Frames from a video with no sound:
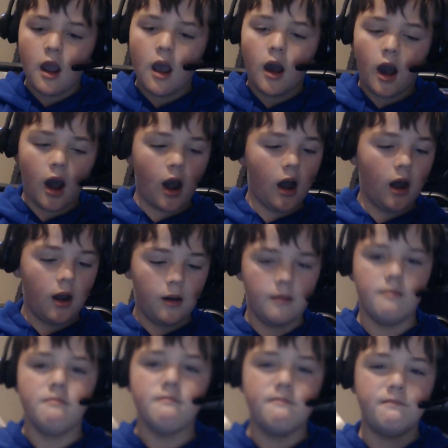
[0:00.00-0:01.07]

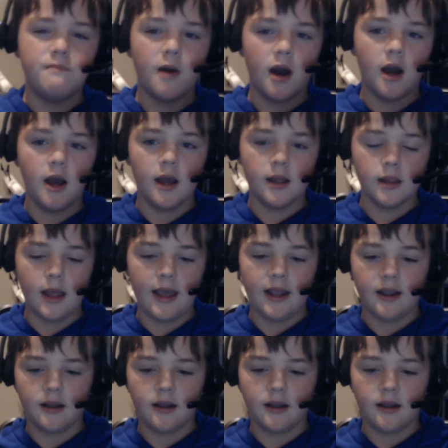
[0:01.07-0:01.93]
But like